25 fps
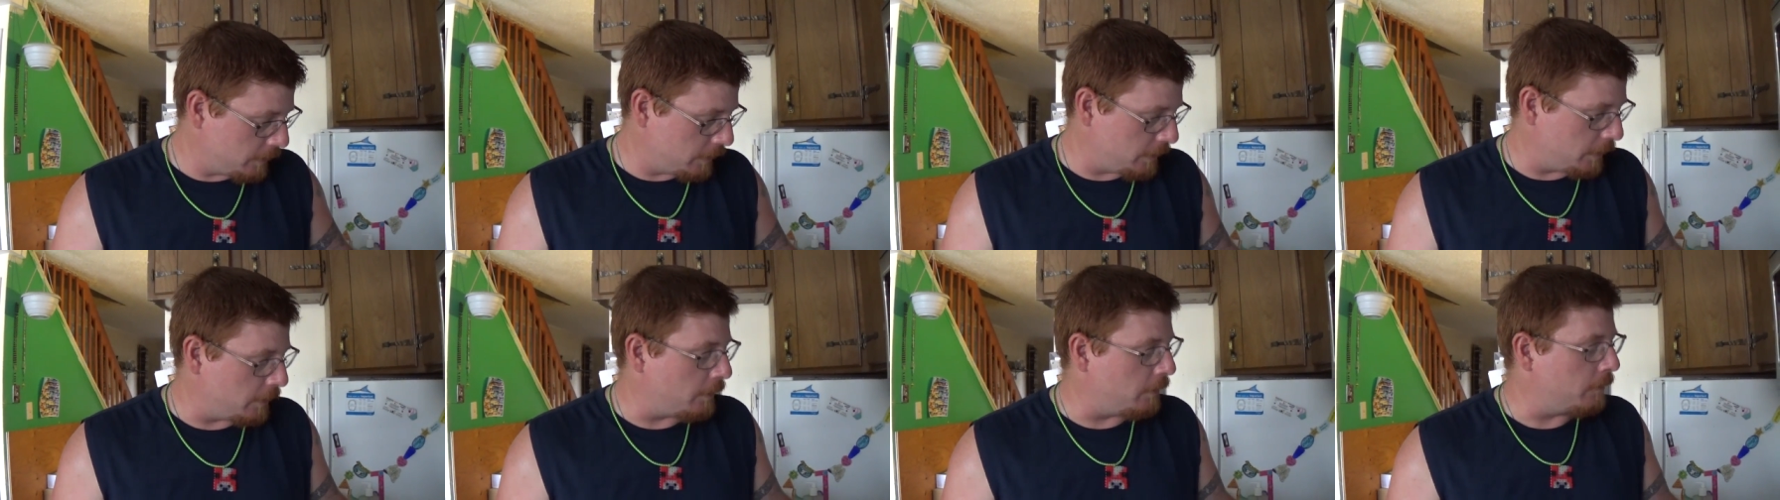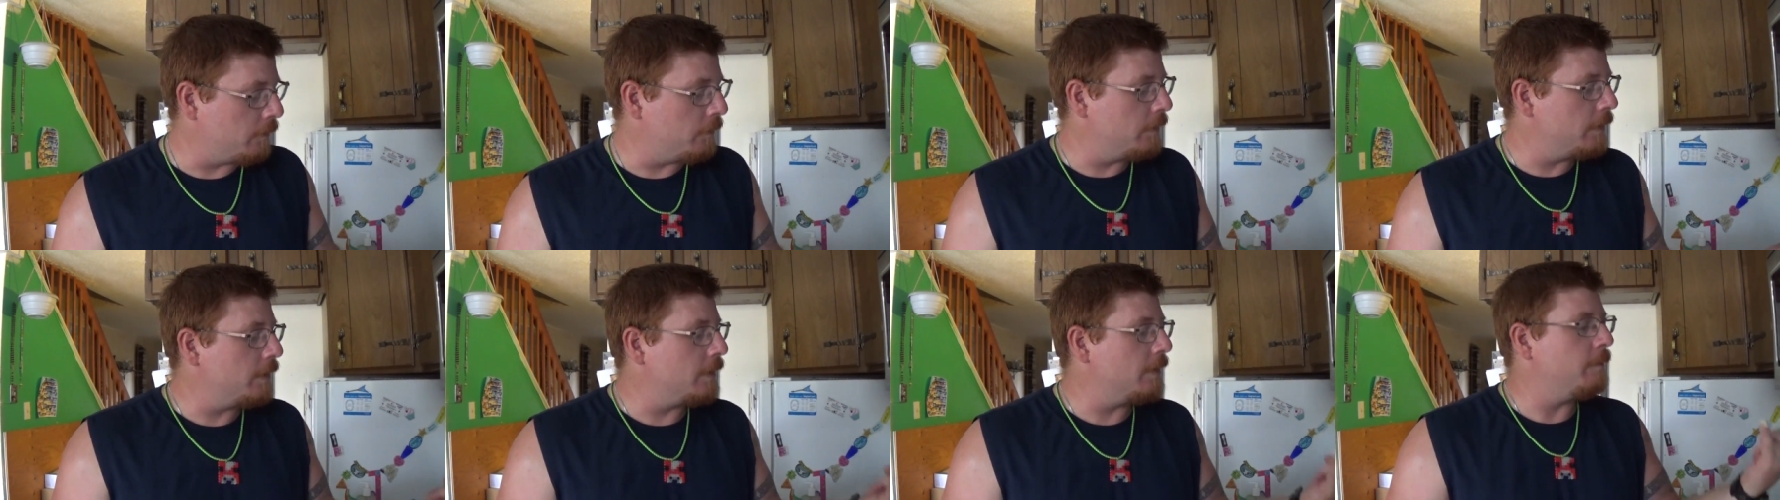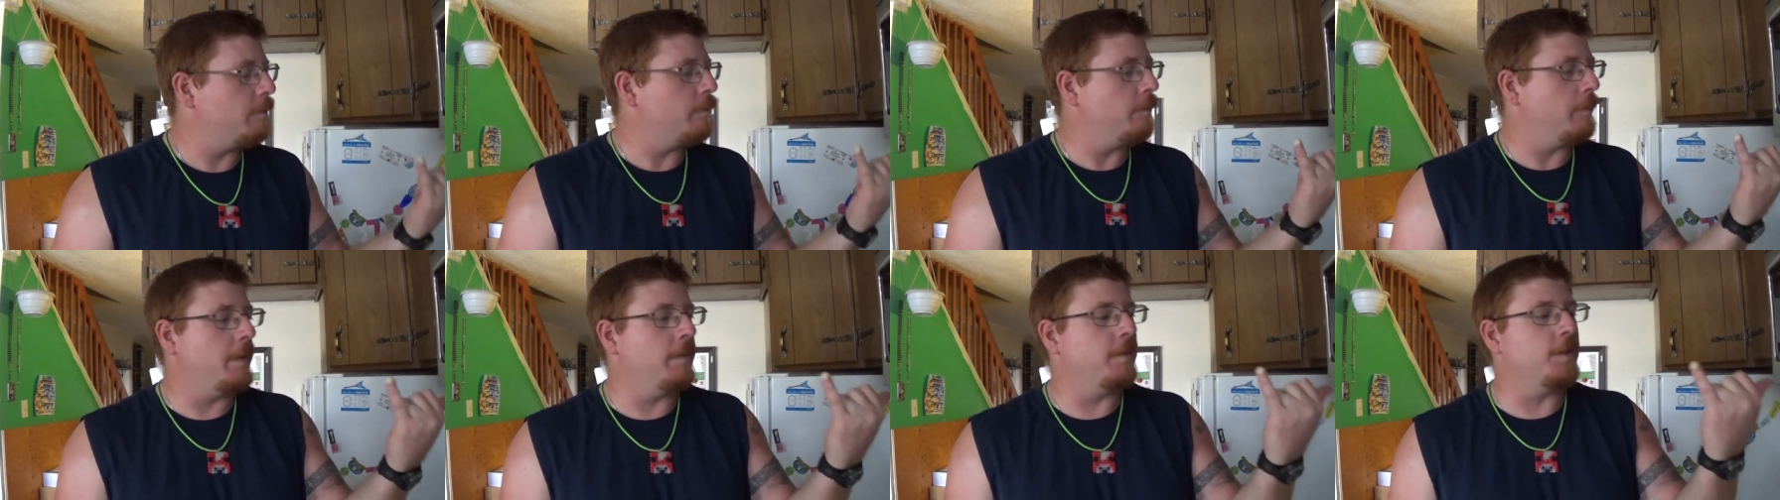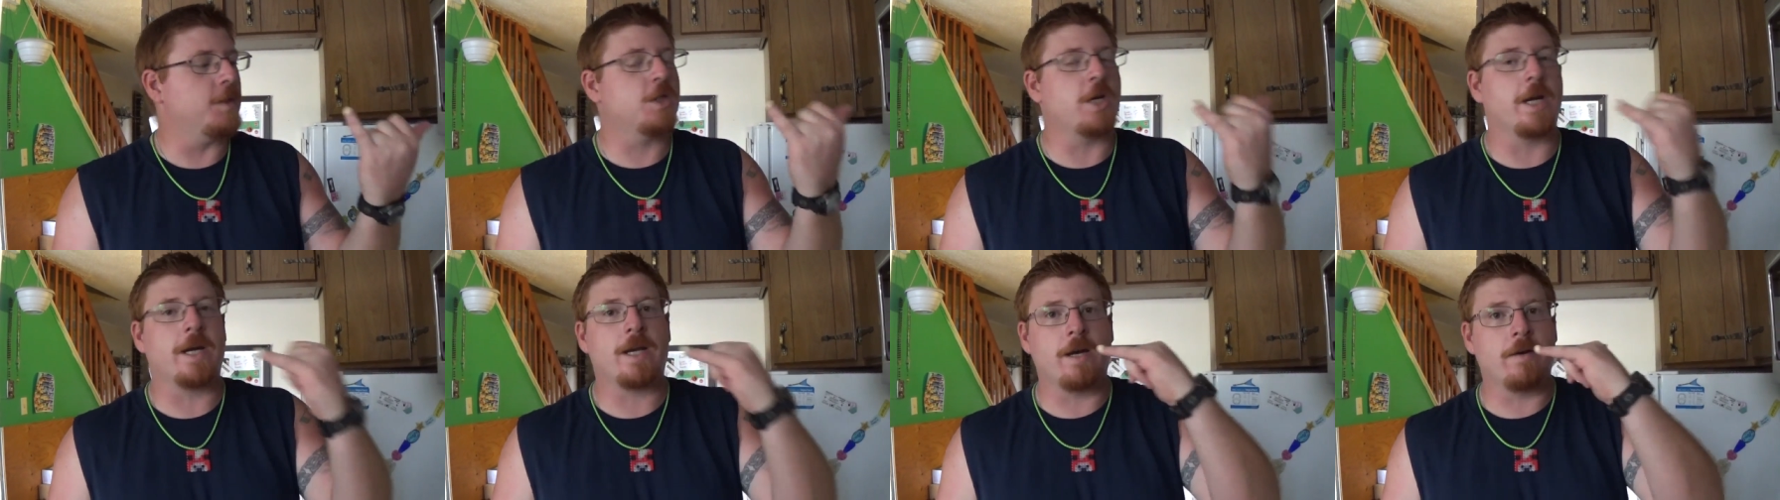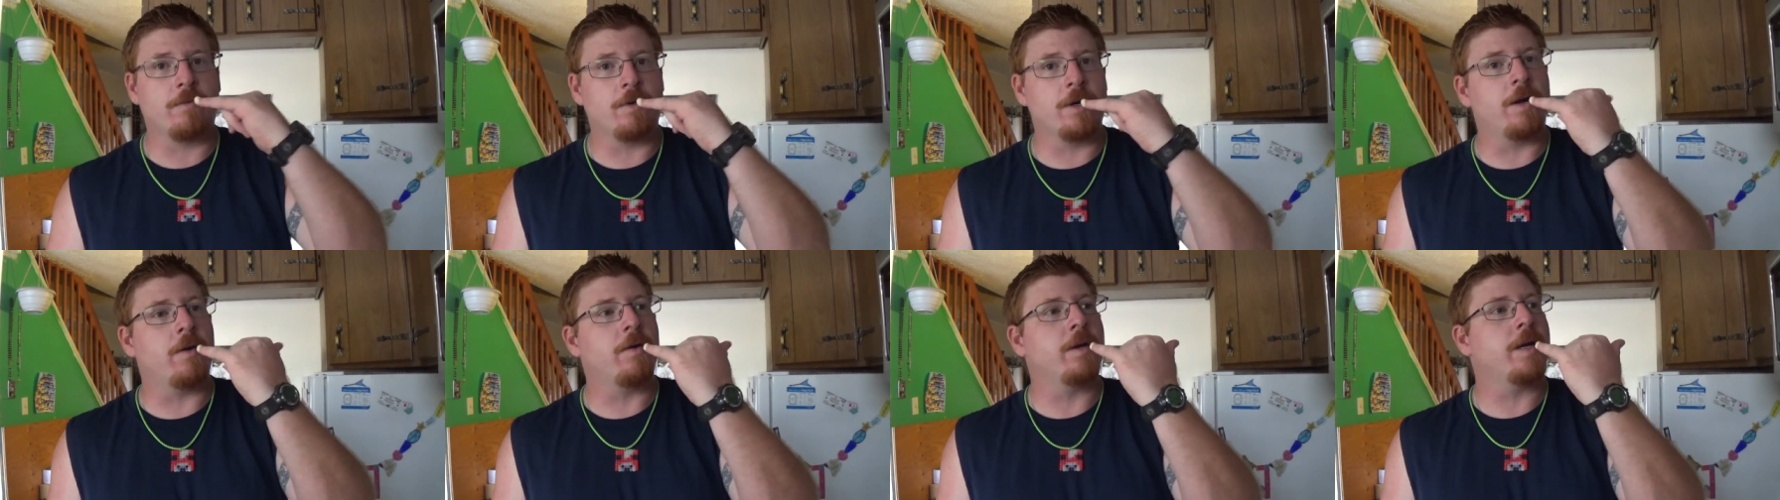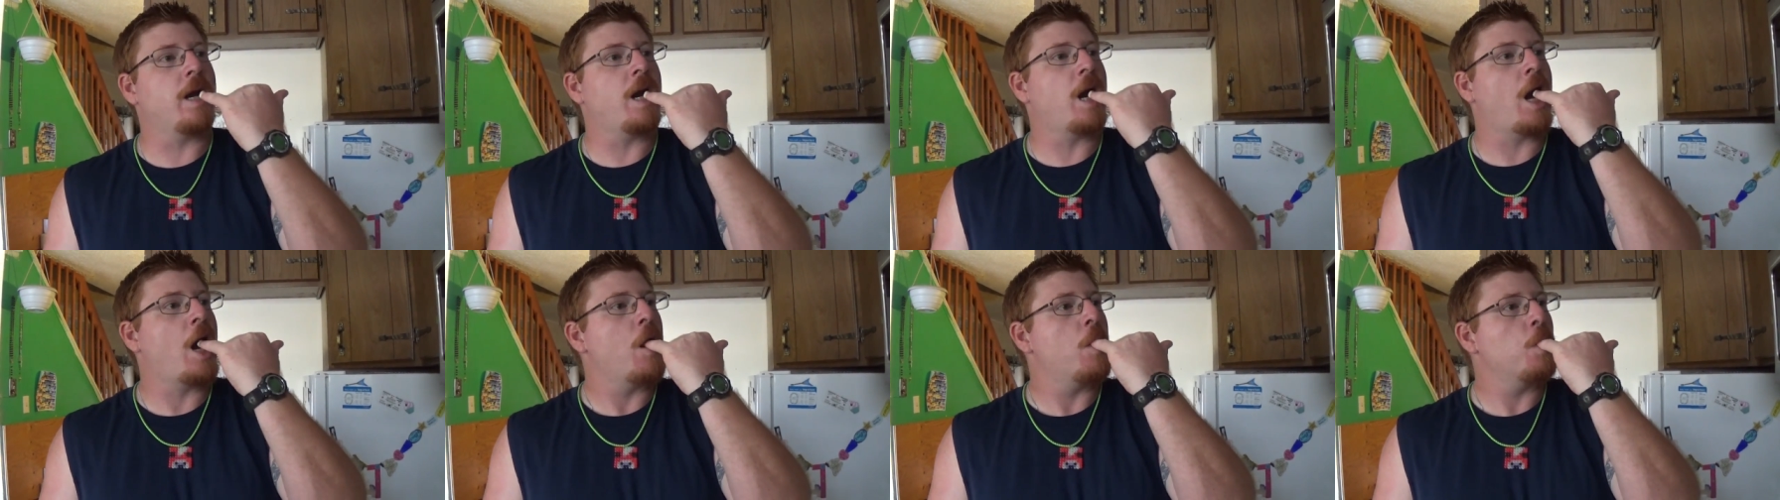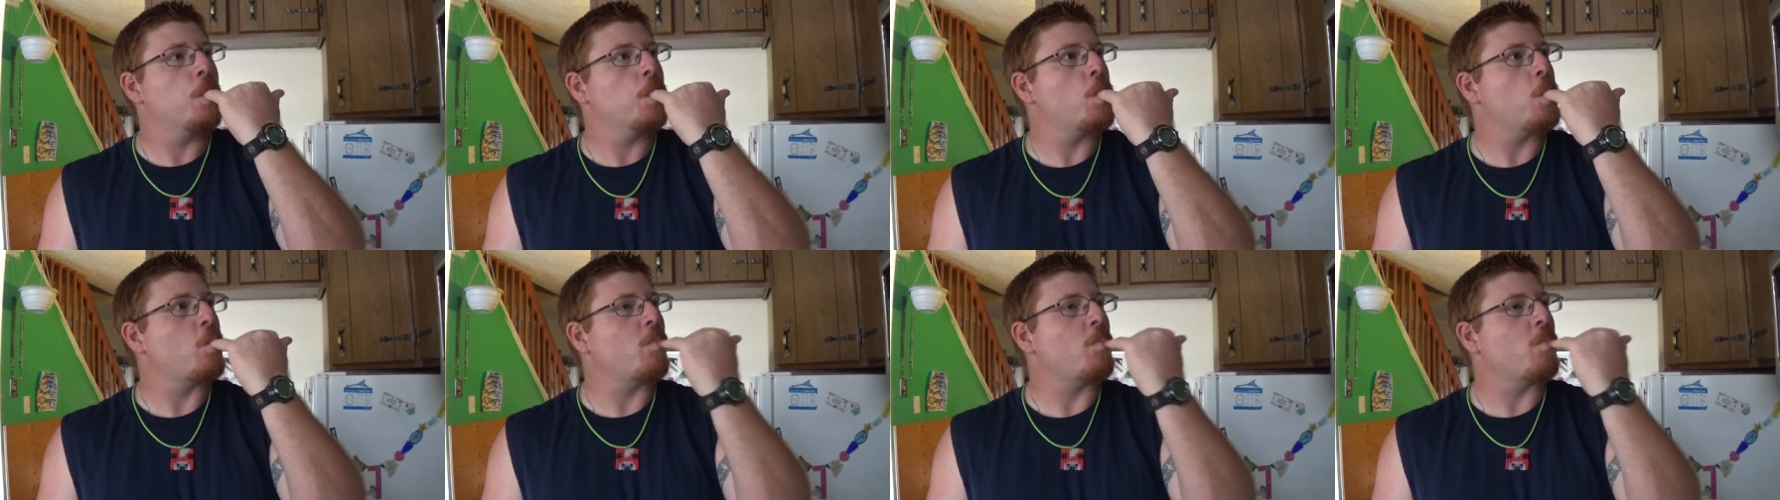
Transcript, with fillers: you know, maybe check it every now and again.